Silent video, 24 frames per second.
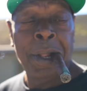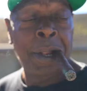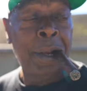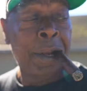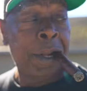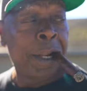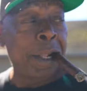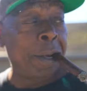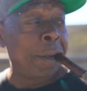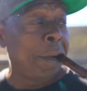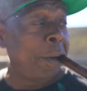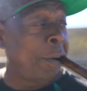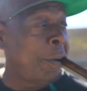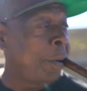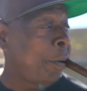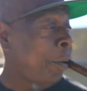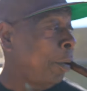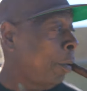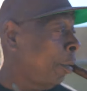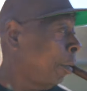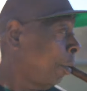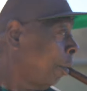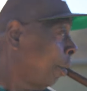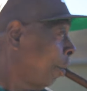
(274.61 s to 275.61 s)
They,
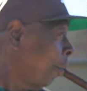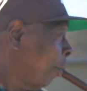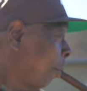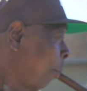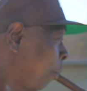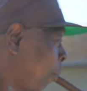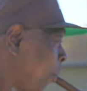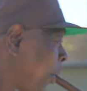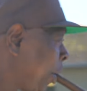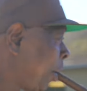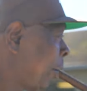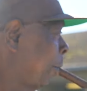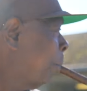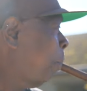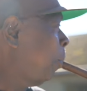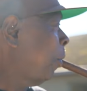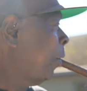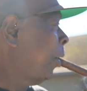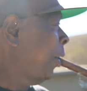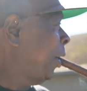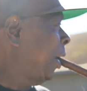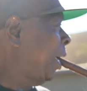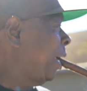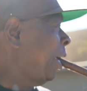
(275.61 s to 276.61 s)
real
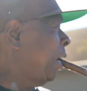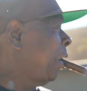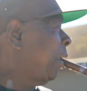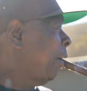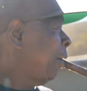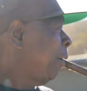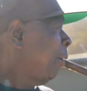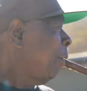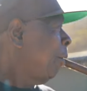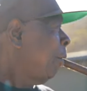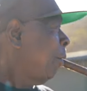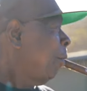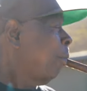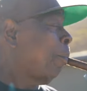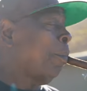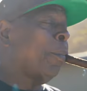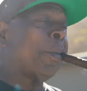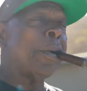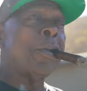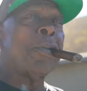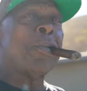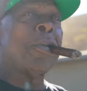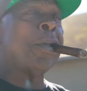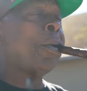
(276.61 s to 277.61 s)
important, ain't
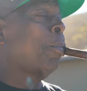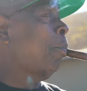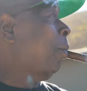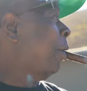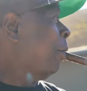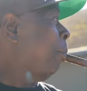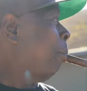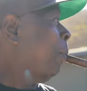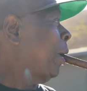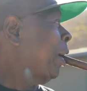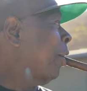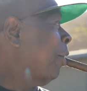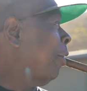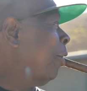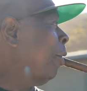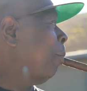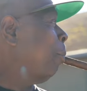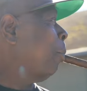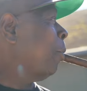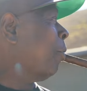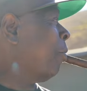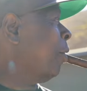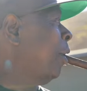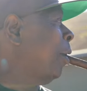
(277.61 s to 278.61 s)
it? Shit, what, about
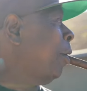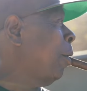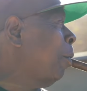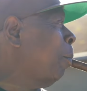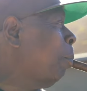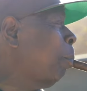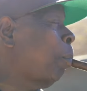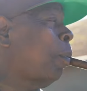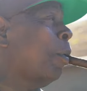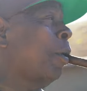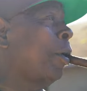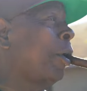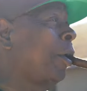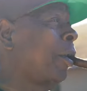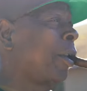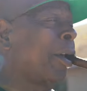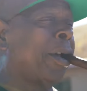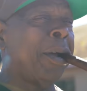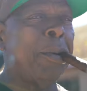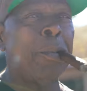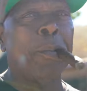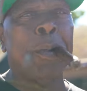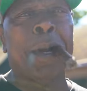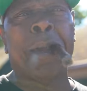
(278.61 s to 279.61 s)

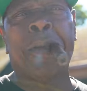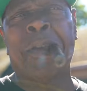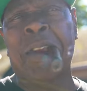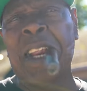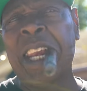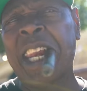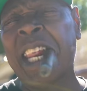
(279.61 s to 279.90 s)
100%? What, say